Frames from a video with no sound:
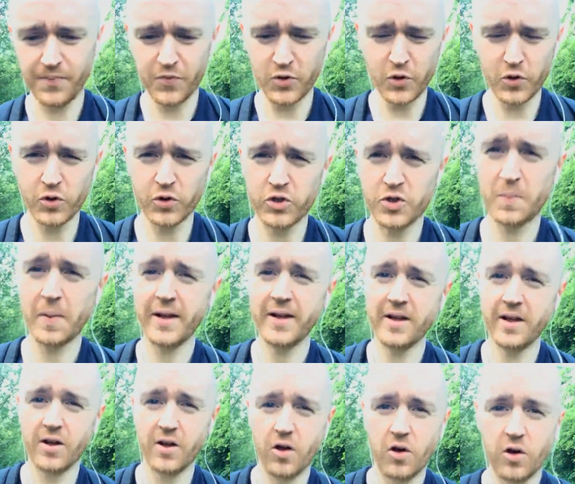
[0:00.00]
you could spend
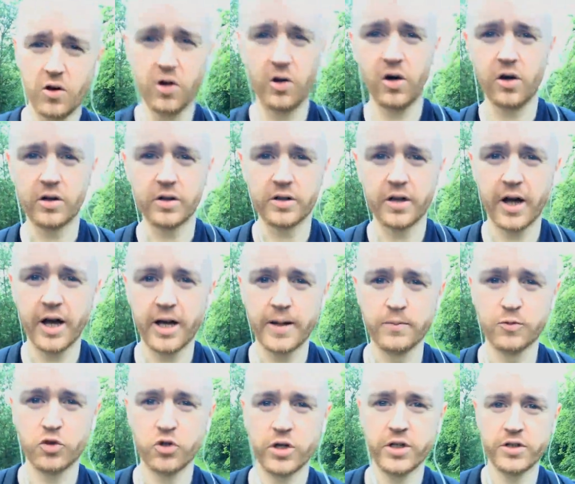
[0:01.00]
a long, long
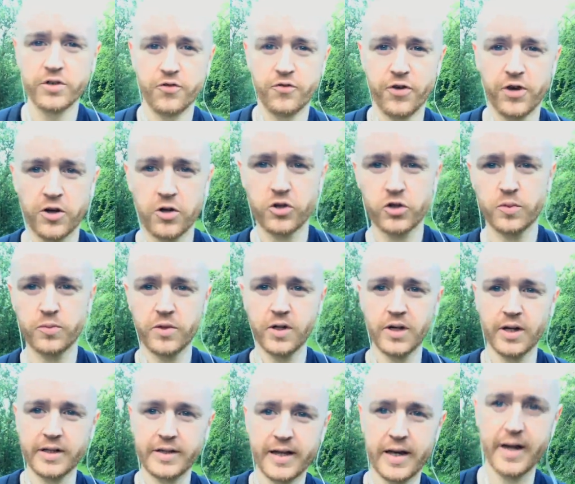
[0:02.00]
time trying to figure something
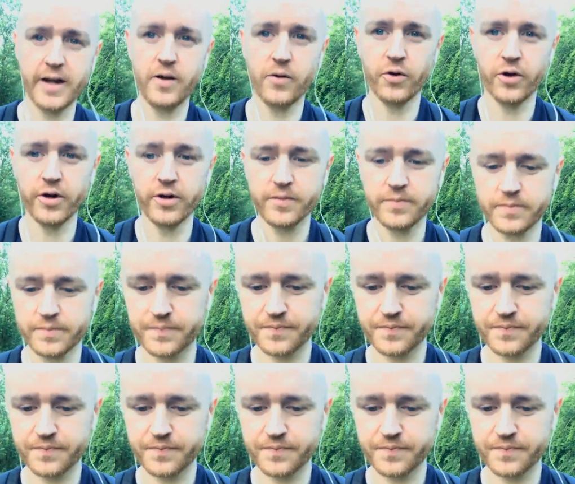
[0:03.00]
like that out, right?